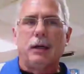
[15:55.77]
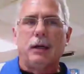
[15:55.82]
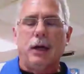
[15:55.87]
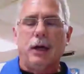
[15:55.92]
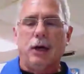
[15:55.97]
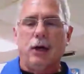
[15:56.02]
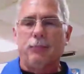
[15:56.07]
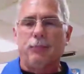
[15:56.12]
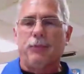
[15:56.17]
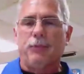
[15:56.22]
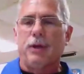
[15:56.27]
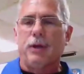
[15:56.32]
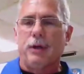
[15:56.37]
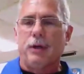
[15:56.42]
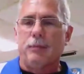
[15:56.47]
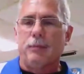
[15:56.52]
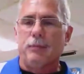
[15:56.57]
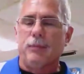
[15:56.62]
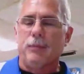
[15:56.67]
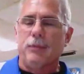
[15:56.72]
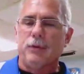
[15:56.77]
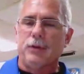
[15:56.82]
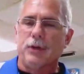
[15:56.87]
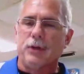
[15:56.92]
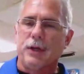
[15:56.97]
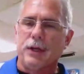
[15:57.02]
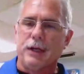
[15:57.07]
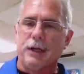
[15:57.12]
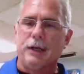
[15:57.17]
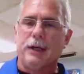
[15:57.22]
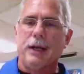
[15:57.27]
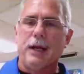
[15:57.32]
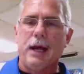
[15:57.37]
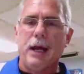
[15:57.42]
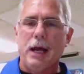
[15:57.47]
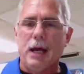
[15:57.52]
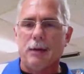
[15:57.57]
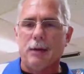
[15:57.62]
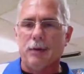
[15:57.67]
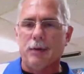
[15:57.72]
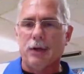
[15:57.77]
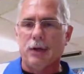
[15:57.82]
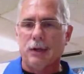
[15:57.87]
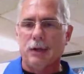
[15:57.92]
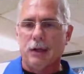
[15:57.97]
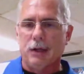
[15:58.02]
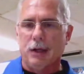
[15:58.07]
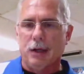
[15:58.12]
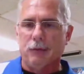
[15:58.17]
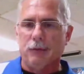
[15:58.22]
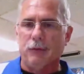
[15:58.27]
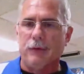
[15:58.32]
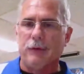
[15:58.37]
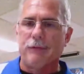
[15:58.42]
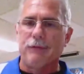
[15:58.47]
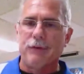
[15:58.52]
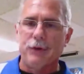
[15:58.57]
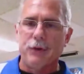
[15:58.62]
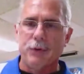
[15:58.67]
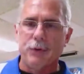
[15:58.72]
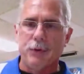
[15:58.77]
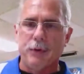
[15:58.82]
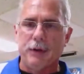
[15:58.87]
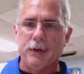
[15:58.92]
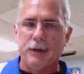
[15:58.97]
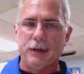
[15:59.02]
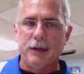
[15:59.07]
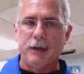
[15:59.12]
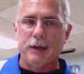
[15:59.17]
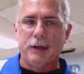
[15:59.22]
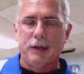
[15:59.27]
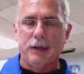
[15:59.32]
help them to get in the habit of reviewing